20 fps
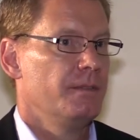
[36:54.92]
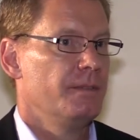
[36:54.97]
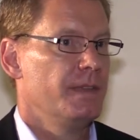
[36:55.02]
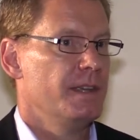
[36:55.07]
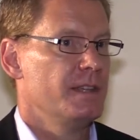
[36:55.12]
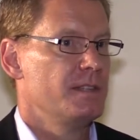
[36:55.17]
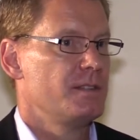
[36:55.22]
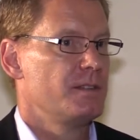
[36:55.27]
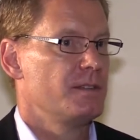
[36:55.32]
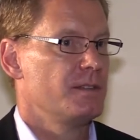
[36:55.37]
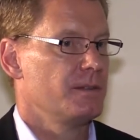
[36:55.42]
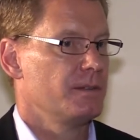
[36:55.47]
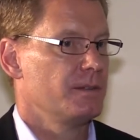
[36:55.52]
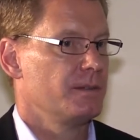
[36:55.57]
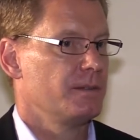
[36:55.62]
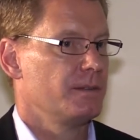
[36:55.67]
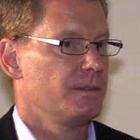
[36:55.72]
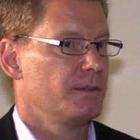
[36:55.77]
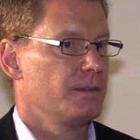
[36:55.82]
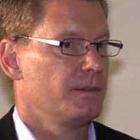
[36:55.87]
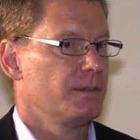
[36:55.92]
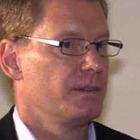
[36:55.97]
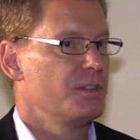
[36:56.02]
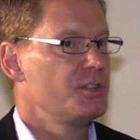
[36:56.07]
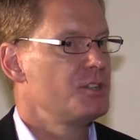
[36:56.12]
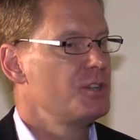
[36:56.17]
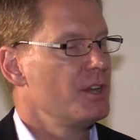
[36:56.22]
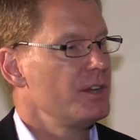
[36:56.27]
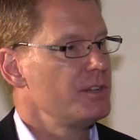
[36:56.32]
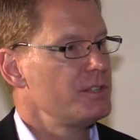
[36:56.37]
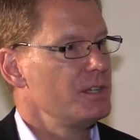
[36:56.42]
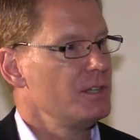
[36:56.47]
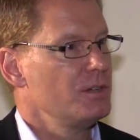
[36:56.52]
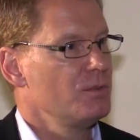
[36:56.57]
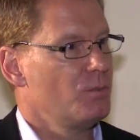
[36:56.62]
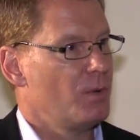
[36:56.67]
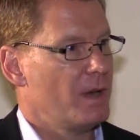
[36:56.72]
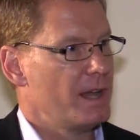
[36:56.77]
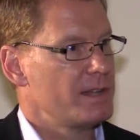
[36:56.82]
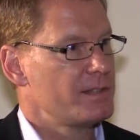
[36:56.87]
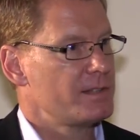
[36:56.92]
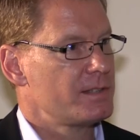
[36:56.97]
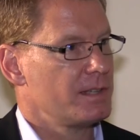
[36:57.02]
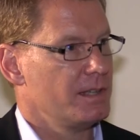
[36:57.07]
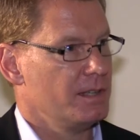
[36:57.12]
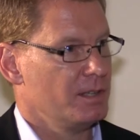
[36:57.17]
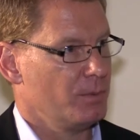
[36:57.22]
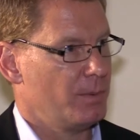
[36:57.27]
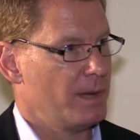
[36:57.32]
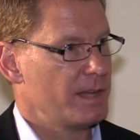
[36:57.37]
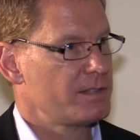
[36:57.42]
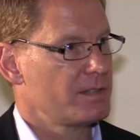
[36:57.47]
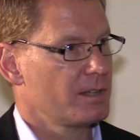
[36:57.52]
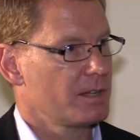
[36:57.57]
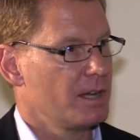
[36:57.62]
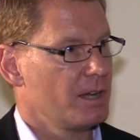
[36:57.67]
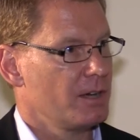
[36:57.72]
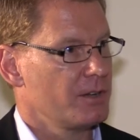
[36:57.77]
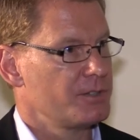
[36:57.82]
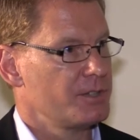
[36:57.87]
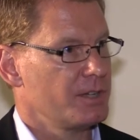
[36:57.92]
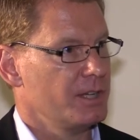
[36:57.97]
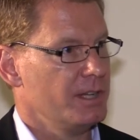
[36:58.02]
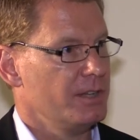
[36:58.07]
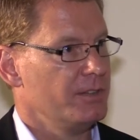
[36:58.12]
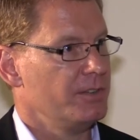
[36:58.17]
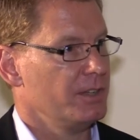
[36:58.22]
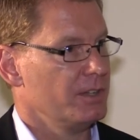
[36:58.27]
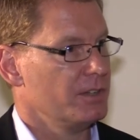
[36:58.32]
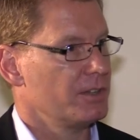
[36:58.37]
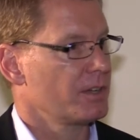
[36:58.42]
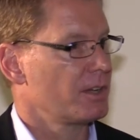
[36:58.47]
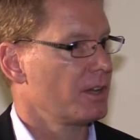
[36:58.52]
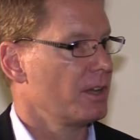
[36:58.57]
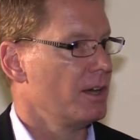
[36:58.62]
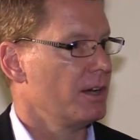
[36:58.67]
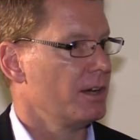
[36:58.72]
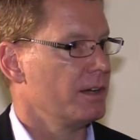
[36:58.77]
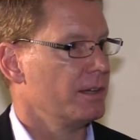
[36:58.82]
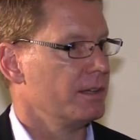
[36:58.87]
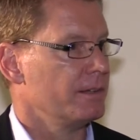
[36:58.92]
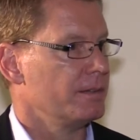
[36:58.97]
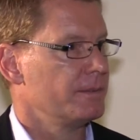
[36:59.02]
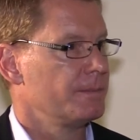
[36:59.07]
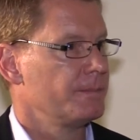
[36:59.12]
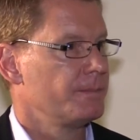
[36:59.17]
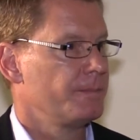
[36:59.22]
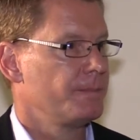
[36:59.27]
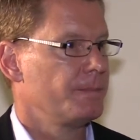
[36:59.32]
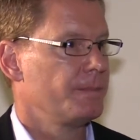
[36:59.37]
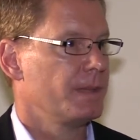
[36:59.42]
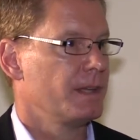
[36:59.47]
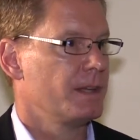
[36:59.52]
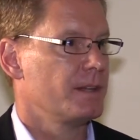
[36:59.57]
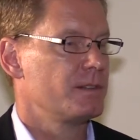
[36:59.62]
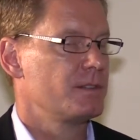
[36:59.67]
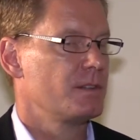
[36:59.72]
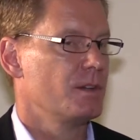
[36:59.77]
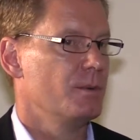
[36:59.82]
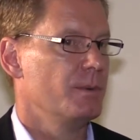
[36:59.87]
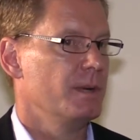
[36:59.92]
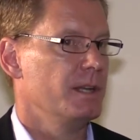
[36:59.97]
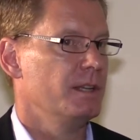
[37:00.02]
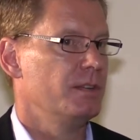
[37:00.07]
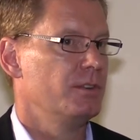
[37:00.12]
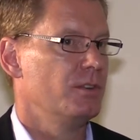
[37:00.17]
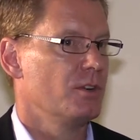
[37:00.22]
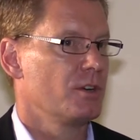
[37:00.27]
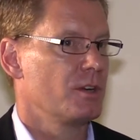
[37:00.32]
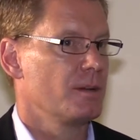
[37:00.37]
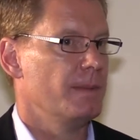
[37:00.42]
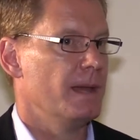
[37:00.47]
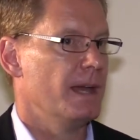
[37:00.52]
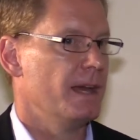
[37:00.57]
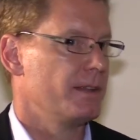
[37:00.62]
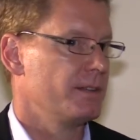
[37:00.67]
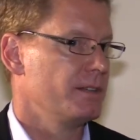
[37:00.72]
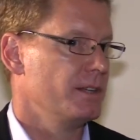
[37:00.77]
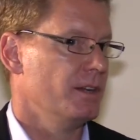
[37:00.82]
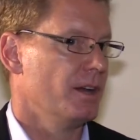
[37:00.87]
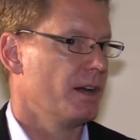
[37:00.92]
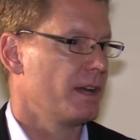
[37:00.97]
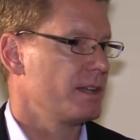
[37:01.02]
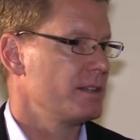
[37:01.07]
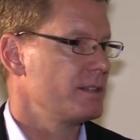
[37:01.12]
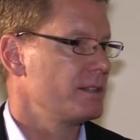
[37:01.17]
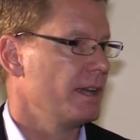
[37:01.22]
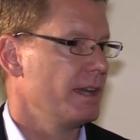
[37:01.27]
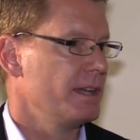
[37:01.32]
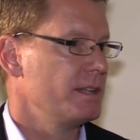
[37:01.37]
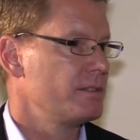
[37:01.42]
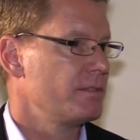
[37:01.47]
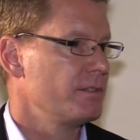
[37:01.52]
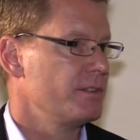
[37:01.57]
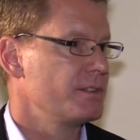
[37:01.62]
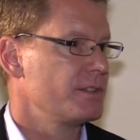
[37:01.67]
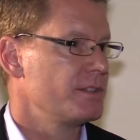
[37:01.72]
The church in the Western culture is in decline. You know, so we talk about the United States, for